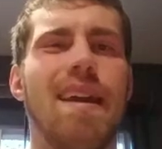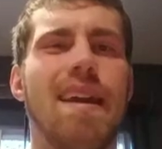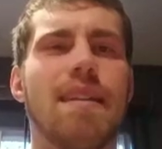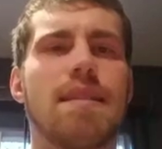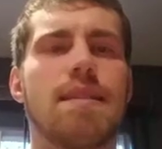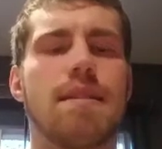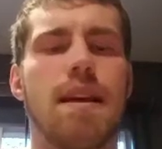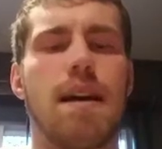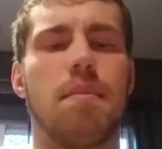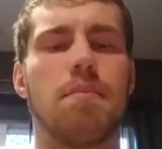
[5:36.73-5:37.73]
it's
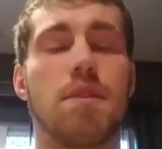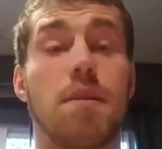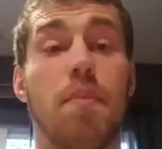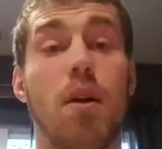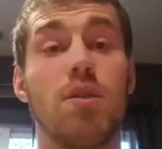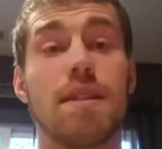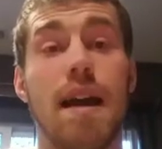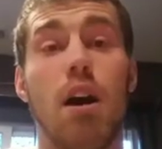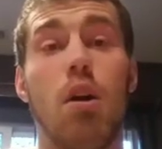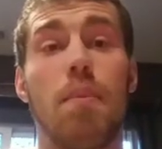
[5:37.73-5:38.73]
supposed to
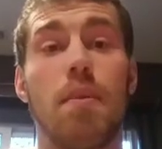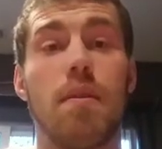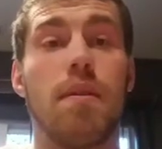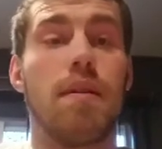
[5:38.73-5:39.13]
help